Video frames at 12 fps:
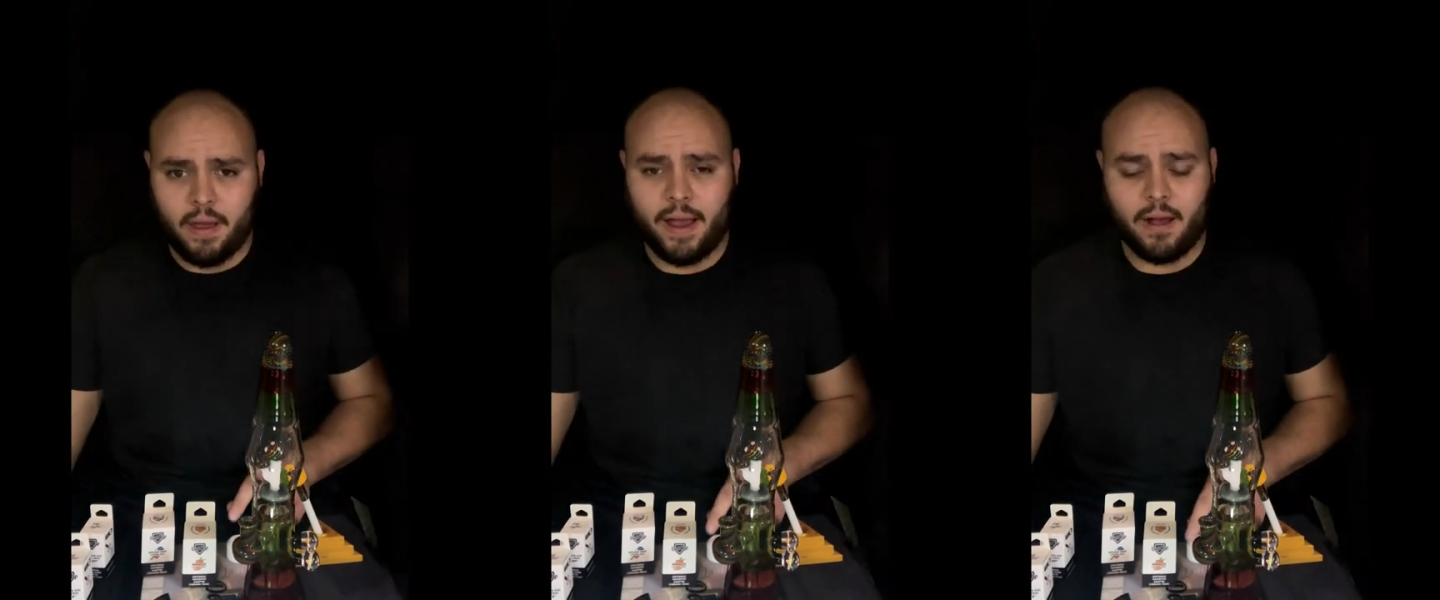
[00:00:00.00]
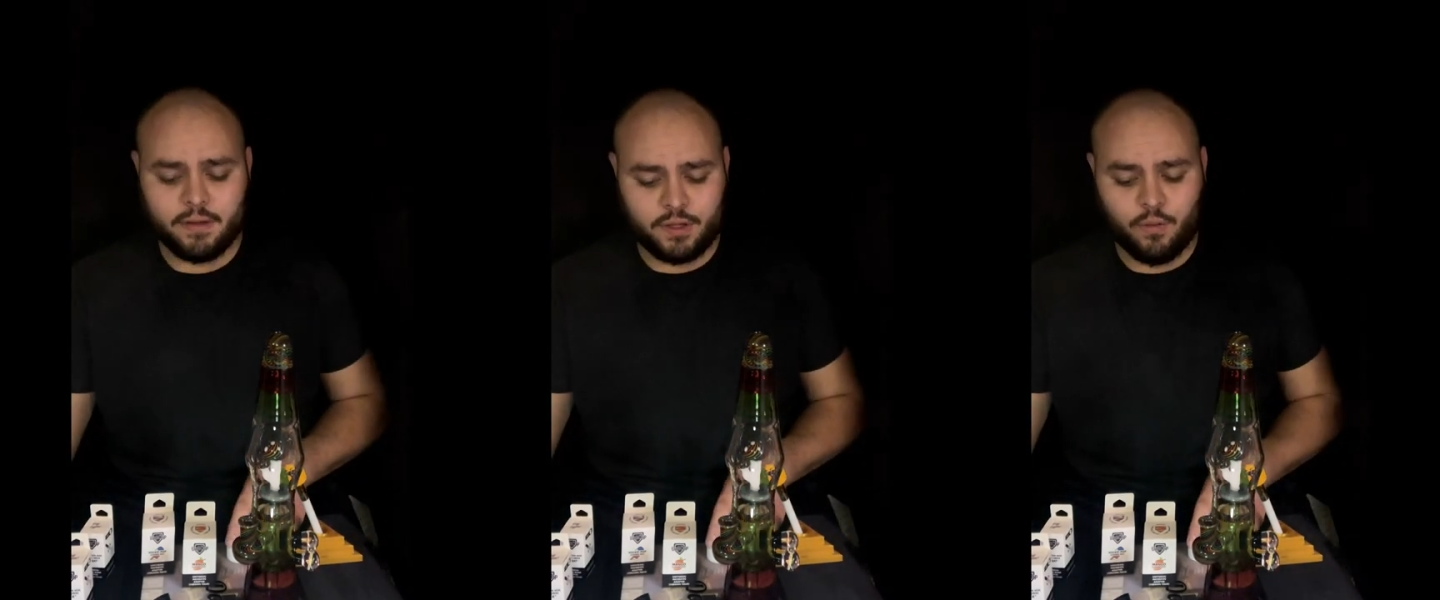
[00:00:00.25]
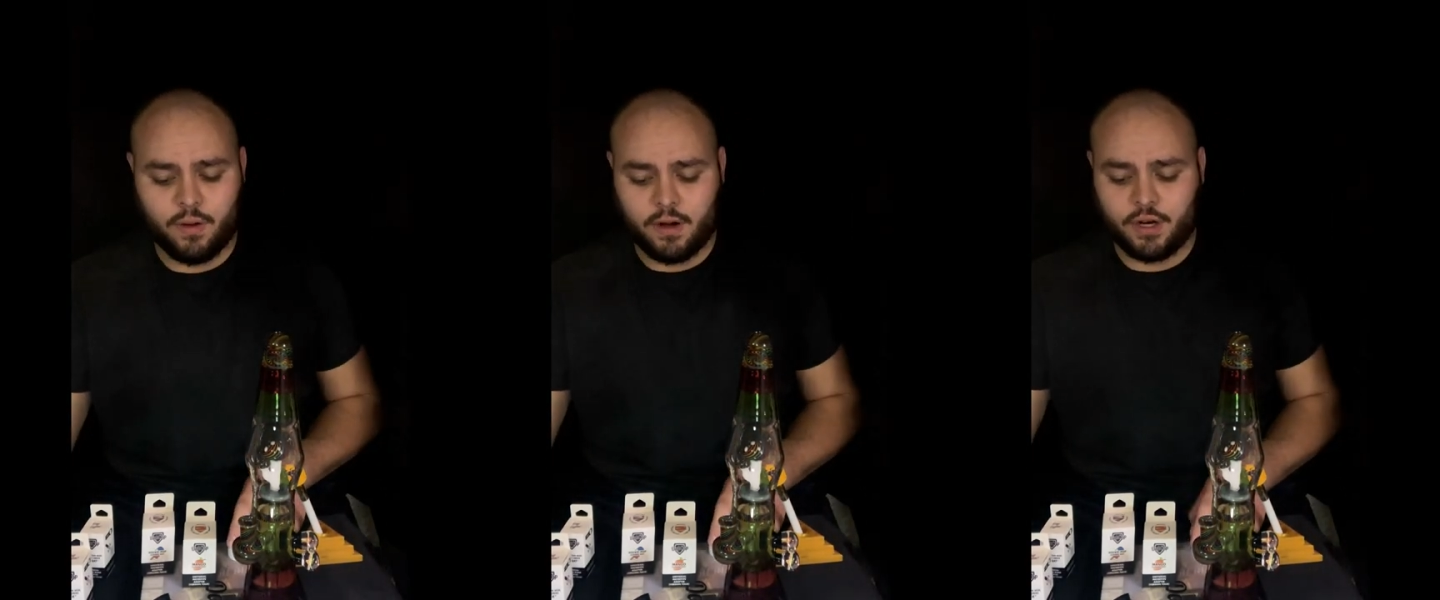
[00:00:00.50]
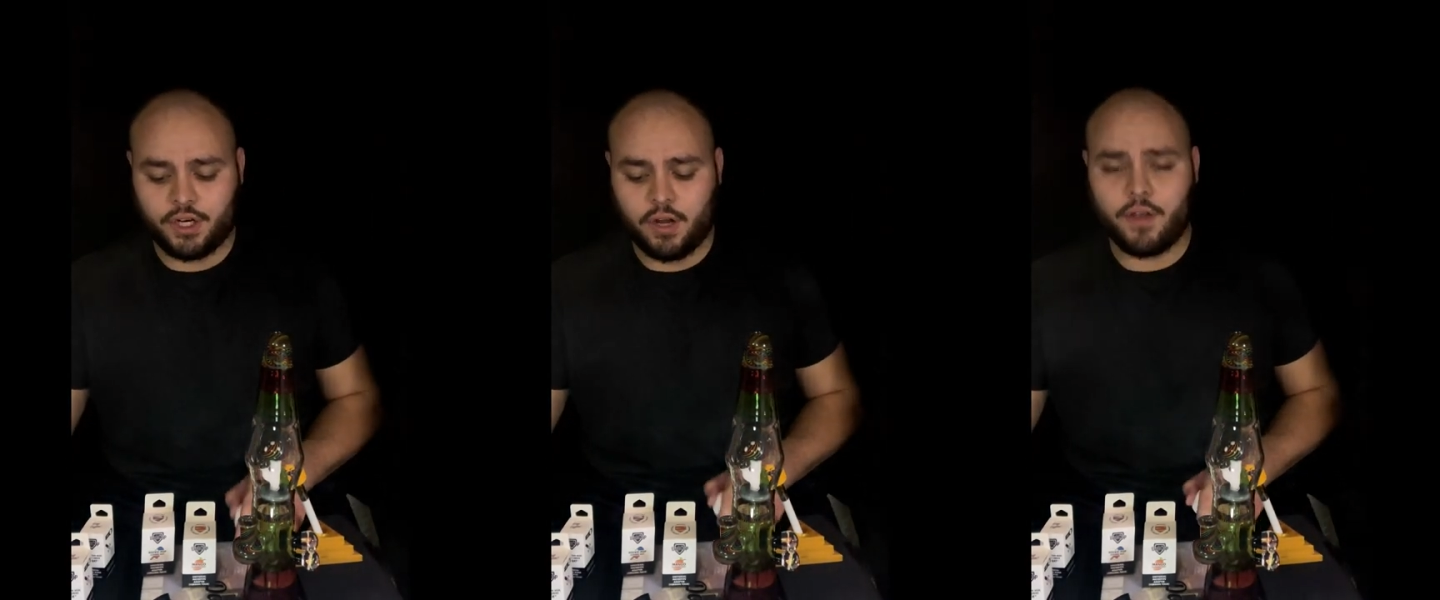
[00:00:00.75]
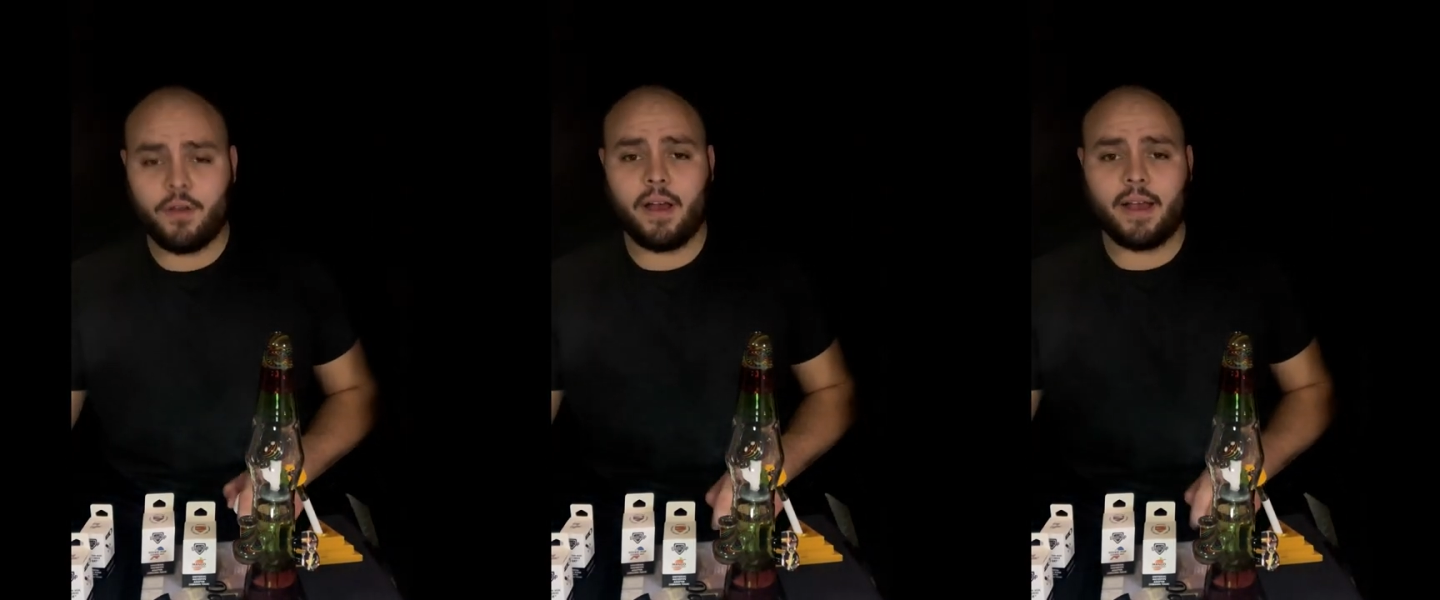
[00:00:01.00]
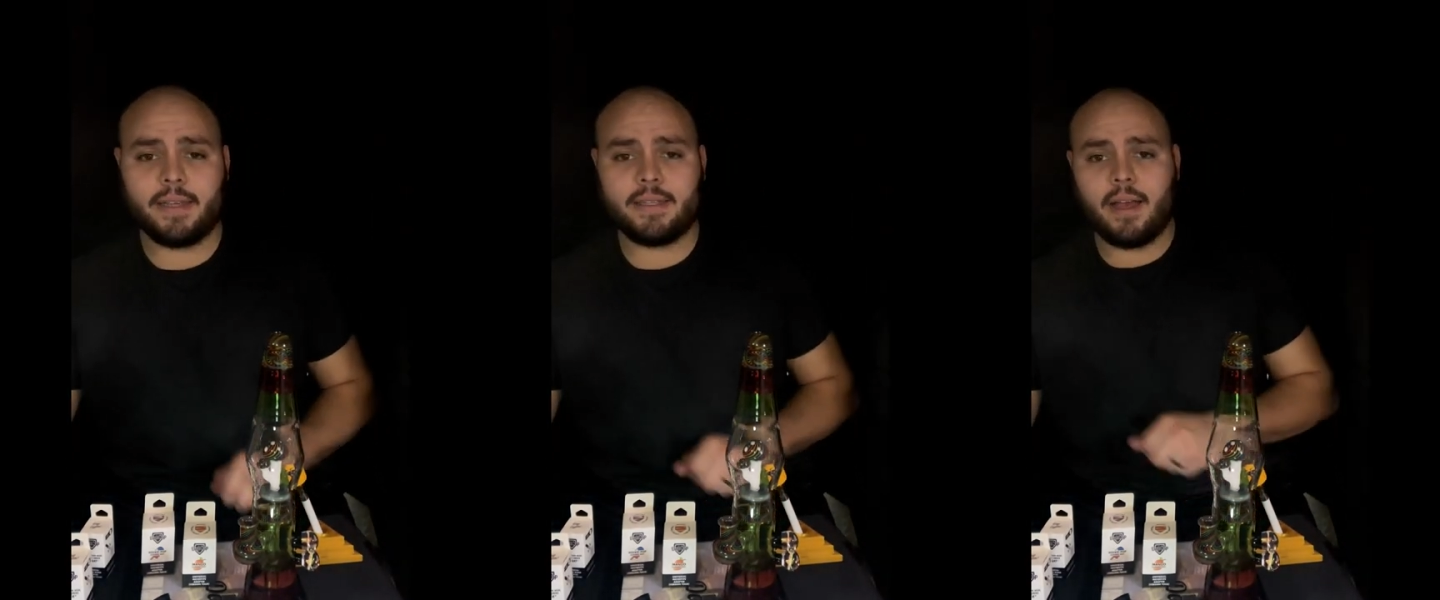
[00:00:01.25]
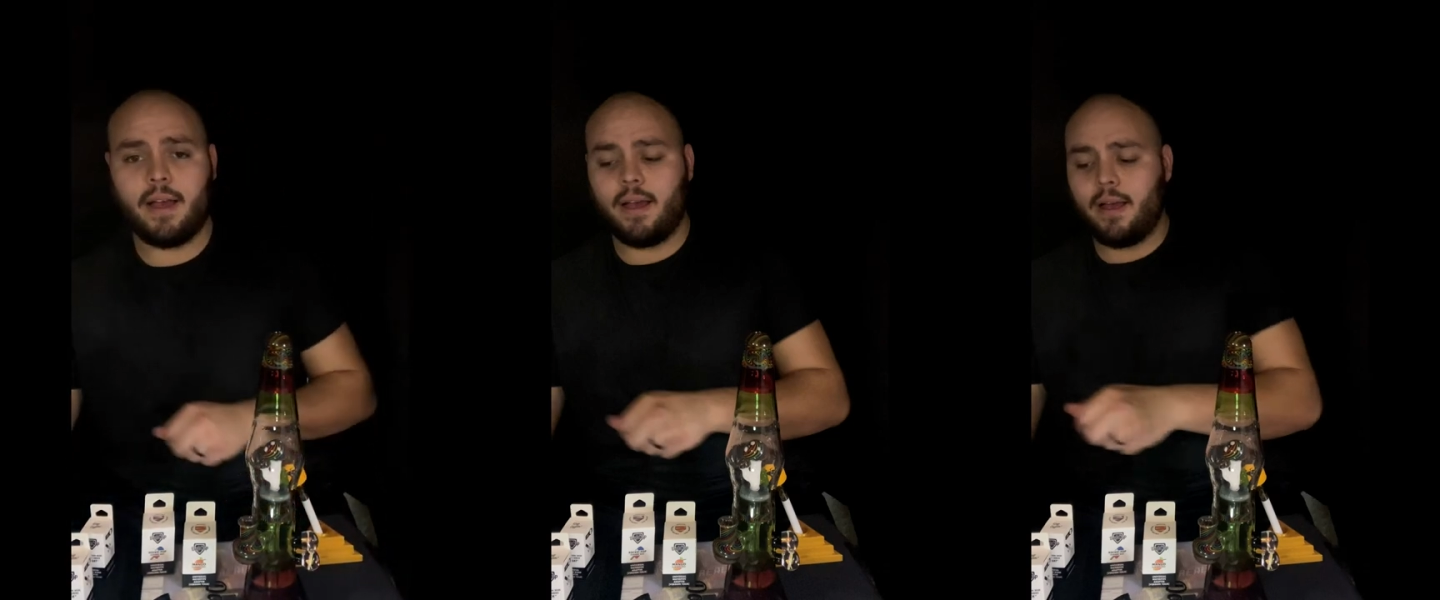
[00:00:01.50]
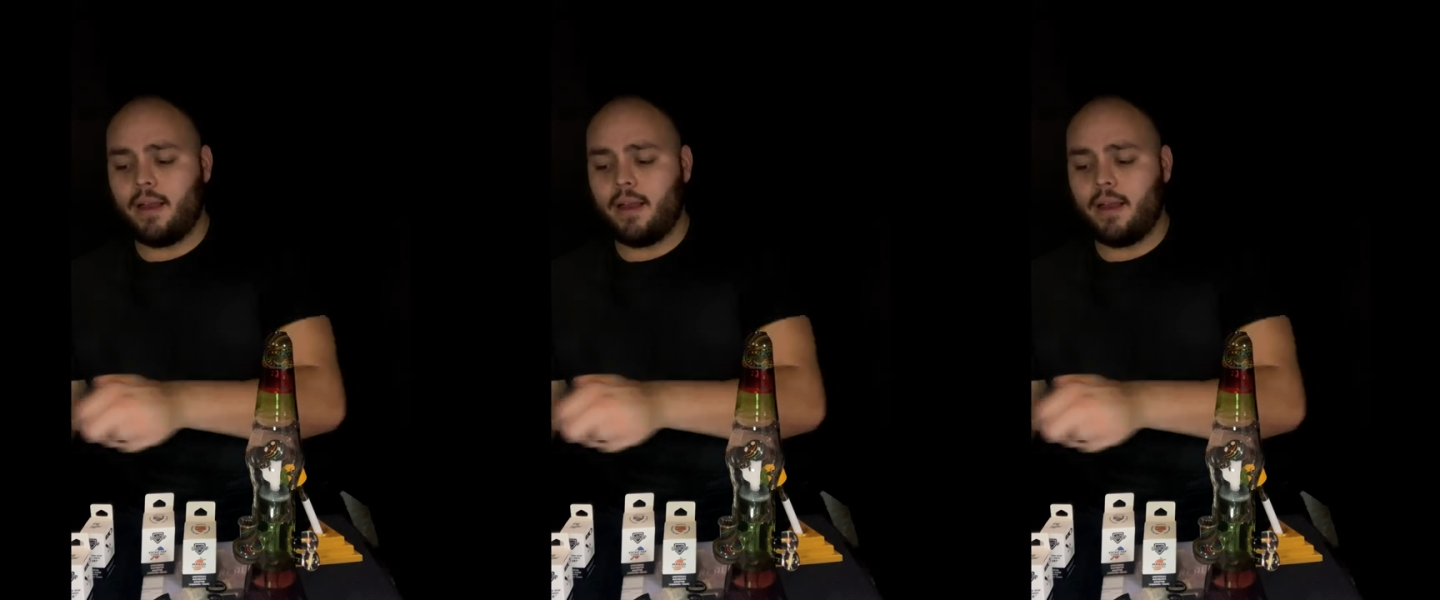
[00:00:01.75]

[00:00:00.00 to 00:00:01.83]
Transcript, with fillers: I also wanted to show you guys uh,